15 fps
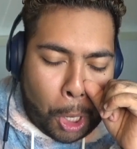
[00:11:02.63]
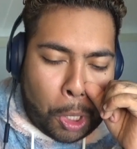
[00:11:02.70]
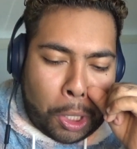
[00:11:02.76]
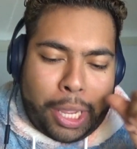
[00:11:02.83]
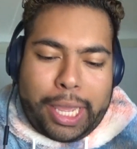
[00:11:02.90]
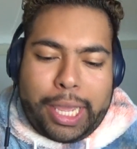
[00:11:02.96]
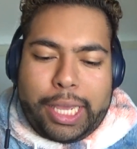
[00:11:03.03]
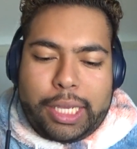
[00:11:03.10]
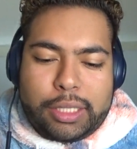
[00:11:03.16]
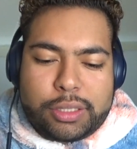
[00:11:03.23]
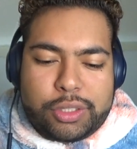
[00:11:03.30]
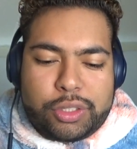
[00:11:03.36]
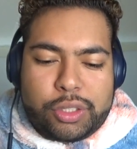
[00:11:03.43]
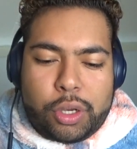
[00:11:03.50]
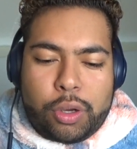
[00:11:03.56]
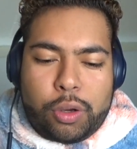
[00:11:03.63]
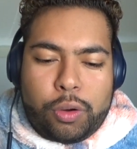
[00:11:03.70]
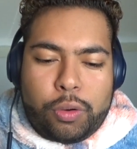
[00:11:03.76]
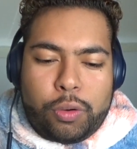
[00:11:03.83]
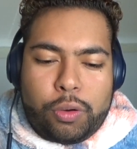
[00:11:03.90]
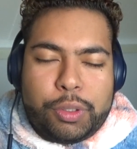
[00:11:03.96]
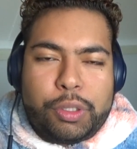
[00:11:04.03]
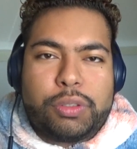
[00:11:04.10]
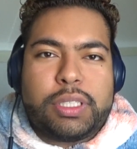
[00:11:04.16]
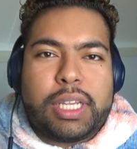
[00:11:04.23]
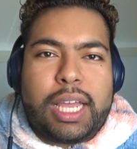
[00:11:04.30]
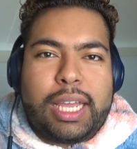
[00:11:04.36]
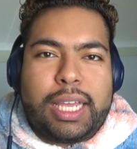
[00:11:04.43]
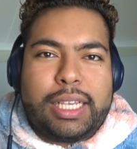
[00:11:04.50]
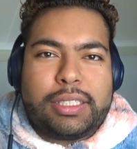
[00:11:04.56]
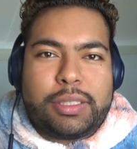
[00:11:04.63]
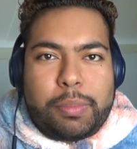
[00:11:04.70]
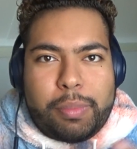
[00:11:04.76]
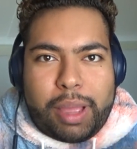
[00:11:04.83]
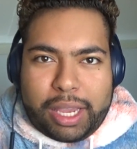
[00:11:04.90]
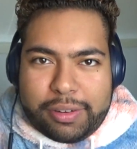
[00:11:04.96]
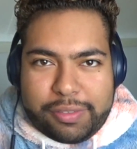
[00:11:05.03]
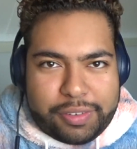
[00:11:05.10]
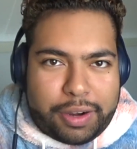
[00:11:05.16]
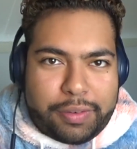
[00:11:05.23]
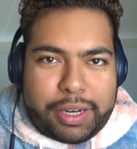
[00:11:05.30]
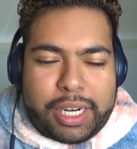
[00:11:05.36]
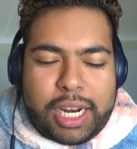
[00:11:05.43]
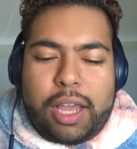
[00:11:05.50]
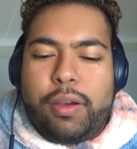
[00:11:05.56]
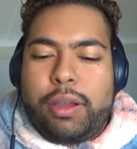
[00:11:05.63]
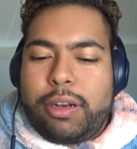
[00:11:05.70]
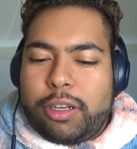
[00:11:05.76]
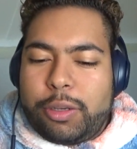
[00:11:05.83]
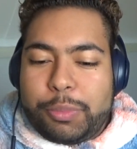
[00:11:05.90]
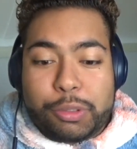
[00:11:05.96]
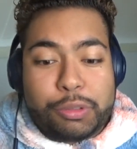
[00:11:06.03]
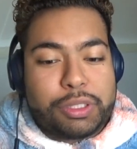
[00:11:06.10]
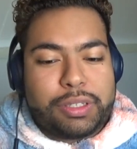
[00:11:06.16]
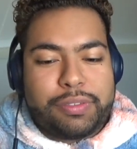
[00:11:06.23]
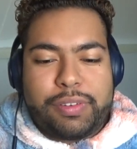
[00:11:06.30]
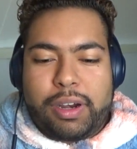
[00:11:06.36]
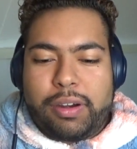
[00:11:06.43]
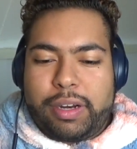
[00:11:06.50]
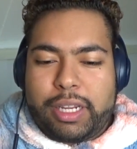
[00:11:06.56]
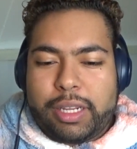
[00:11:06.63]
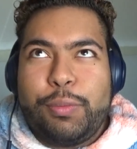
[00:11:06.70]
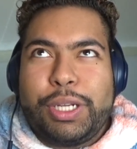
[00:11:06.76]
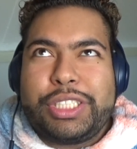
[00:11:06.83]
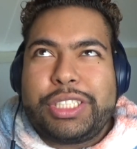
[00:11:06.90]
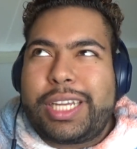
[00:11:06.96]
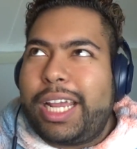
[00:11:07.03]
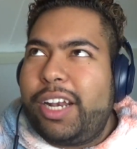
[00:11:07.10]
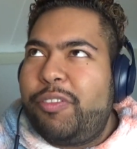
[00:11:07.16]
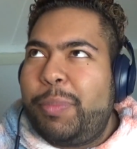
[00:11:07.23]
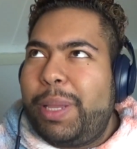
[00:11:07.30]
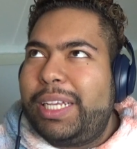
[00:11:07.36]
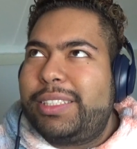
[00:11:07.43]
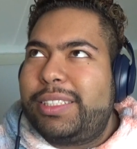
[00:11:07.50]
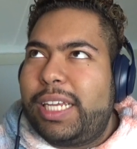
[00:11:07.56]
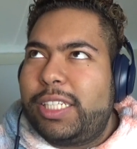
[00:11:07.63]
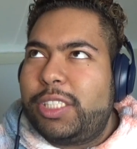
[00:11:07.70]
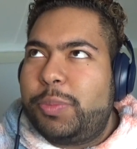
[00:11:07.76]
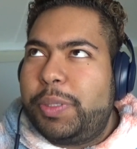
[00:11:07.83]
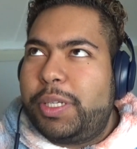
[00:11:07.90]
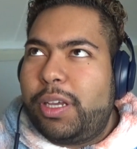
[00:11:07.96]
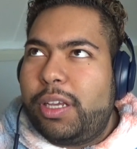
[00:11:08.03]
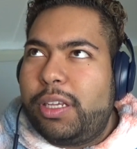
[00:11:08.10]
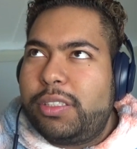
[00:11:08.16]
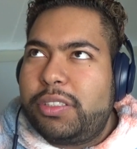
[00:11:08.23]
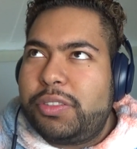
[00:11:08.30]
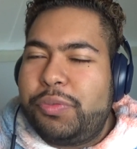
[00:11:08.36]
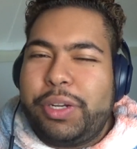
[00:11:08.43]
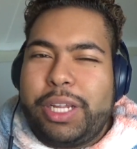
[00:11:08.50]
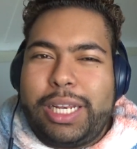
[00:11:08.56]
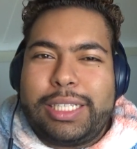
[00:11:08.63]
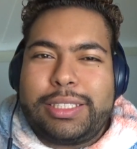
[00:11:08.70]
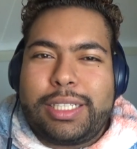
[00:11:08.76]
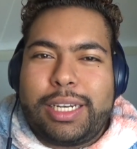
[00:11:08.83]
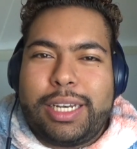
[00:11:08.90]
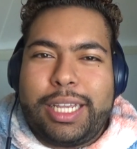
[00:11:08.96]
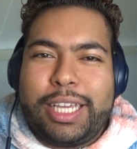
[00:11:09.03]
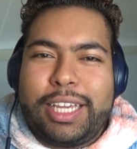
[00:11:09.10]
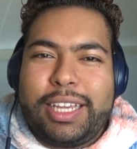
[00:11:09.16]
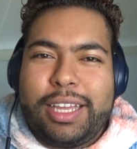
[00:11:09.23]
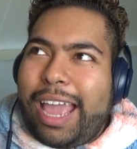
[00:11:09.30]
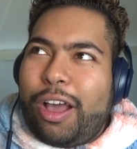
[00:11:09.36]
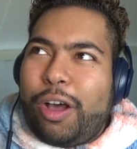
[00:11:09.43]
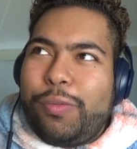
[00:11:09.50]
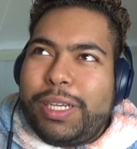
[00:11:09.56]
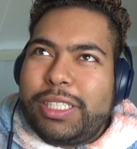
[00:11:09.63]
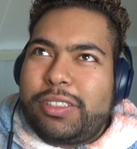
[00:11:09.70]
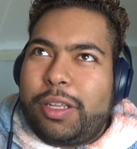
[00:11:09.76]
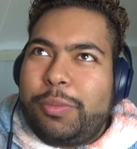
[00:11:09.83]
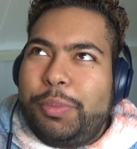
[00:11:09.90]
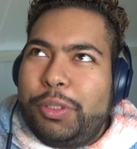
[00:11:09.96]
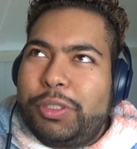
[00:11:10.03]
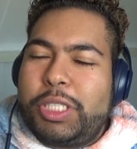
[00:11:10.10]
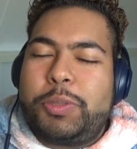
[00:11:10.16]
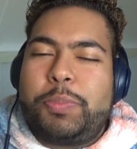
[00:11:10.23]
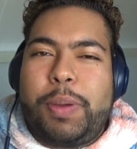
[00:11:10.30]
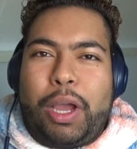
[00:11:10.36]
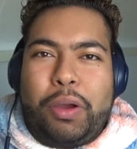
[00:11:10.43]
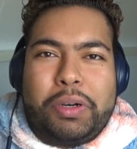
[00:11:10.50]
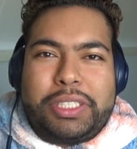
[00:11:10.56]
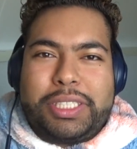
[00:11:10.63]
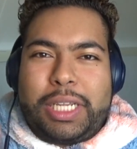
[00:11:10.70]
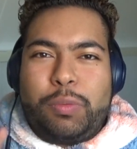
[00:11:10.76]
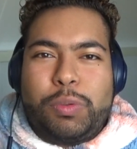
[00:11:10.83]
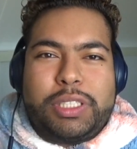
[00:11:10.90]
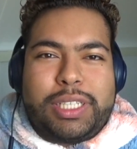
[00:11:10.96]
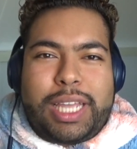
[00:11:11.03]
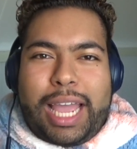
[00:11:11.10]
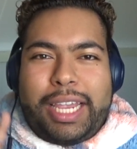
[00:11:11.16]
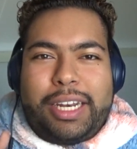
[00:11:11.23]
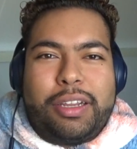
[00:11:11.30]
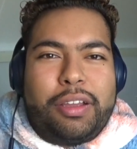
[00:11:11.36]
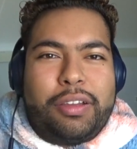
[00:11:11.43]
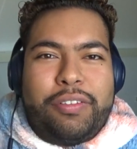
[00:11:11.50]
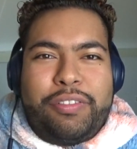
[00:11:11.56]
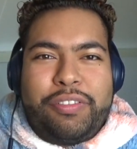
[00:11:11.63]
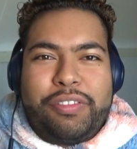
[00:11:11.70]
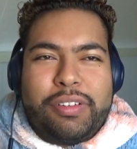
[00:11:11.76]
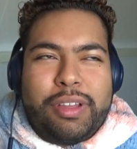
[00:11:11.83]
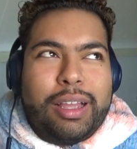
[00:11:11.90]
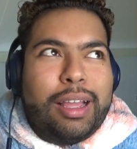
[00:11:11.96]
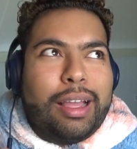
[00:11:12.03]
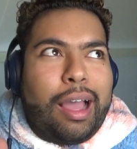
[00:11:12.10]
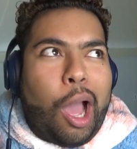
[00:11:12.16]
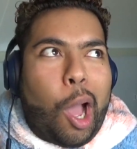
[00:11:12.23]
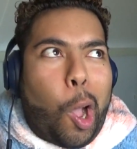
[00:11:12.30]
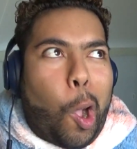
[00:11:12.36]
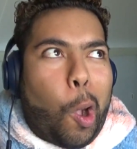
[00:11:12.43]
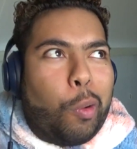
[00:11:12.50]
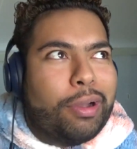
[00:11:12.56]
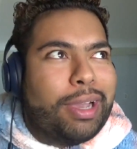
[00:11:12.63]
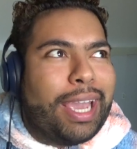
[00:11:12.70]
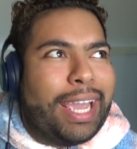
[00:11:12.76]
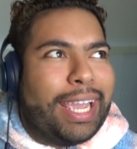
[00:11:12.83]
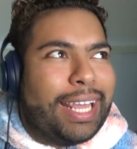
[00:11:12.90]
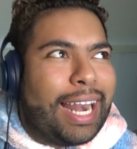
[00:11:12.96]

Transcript: Okay, so Musa is a mind fairy now and not a music fairy. Which kind of makes sense because realistically, I always thought Musa's power set was kind of okay.